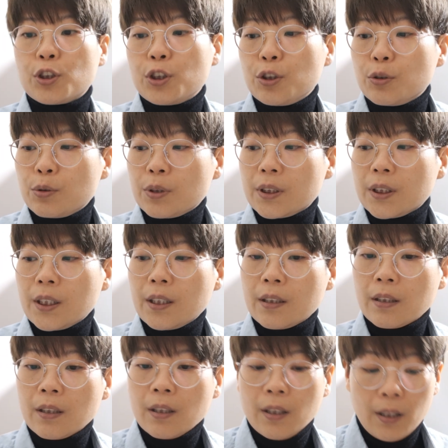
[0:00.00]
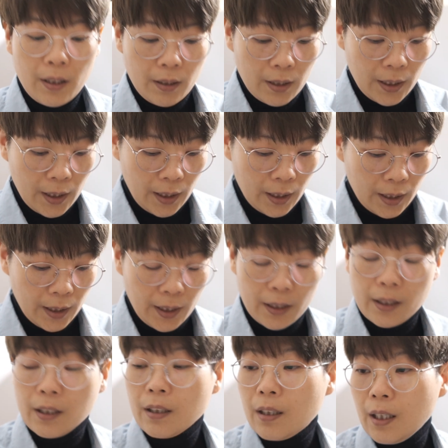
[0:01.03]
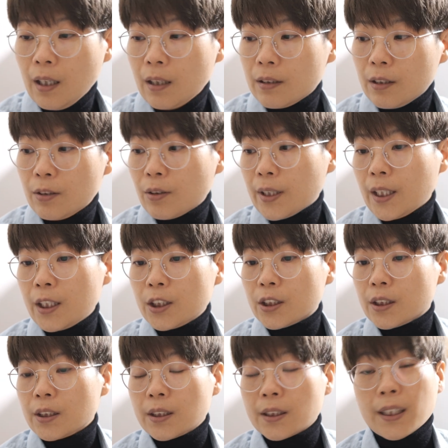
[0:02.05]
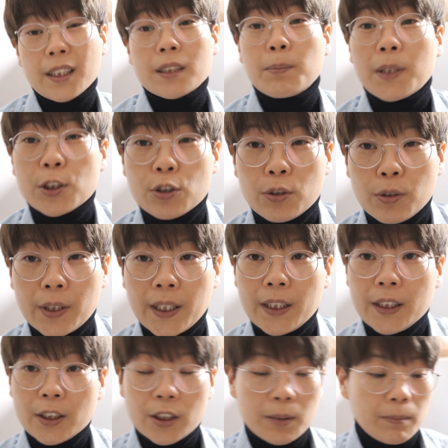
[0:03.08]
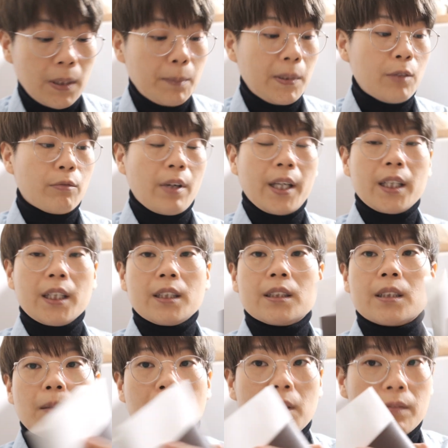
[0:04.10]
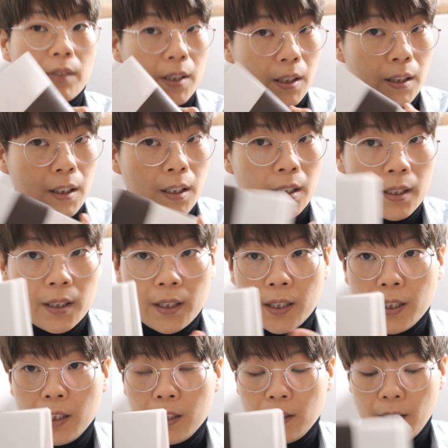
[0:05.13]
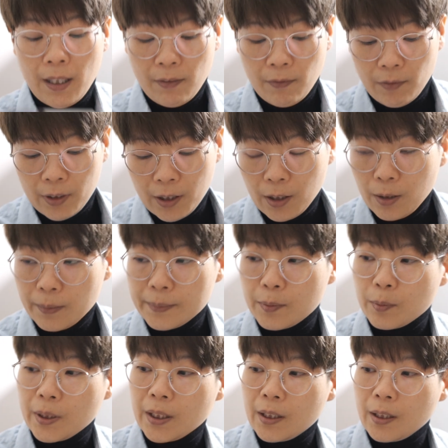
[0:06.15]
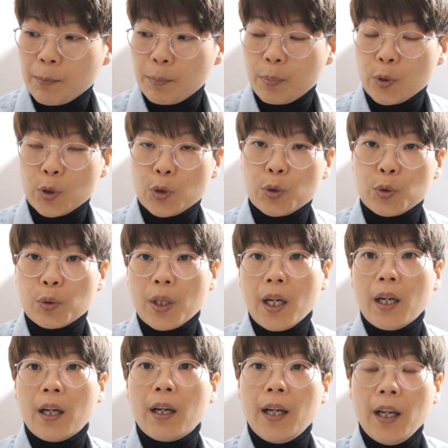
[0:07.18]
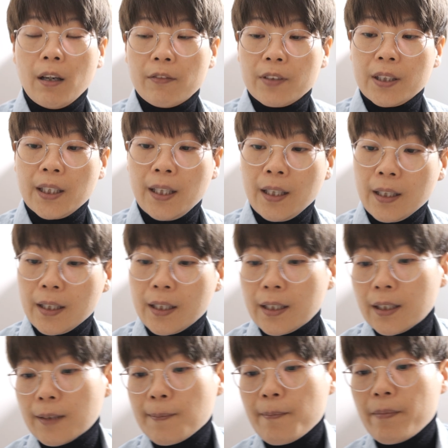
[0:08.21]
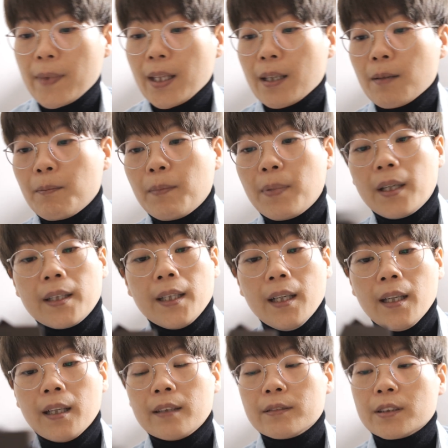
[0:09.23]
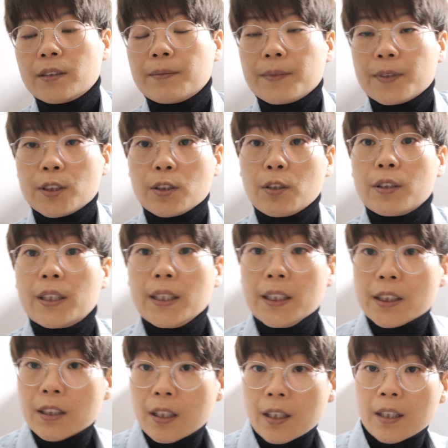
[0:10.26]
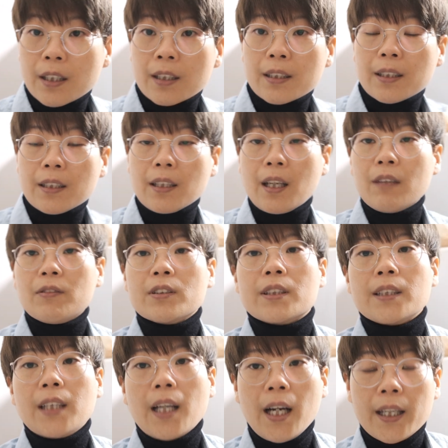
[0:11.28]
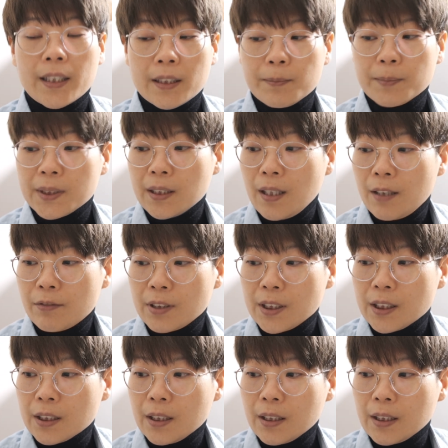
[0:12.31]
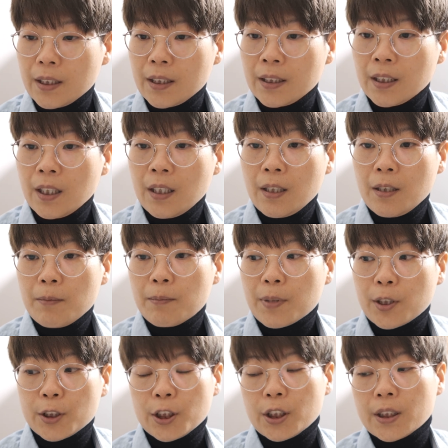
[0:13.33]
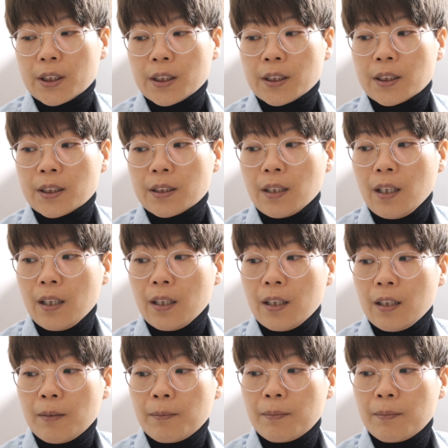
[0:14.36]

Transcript: use it on the occasions, like special occasion, maybe writing some of the envelopes with the blue LV ink. But yeah, so these are the novelty items that I recently purchased. I